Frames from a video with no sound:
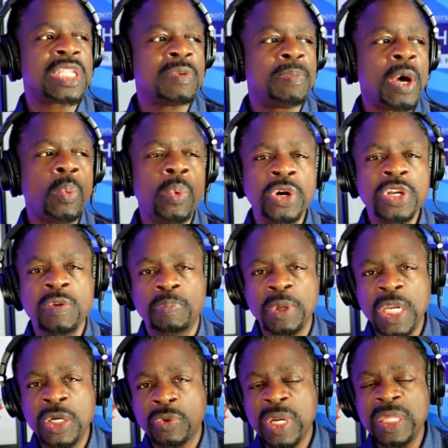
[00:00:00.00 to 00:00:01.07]
about where you've
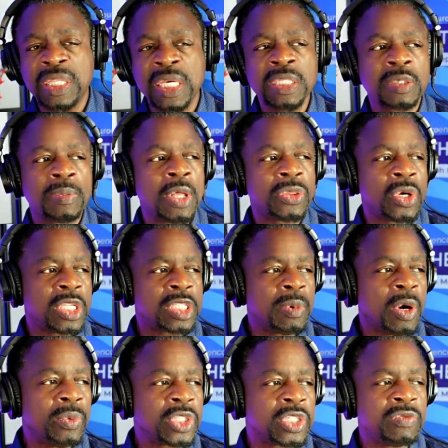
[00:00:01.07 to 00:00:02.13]
been, great things about thoughts
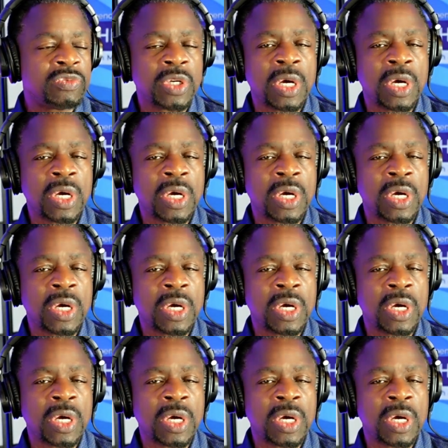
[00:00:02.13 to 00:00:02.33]
about what you've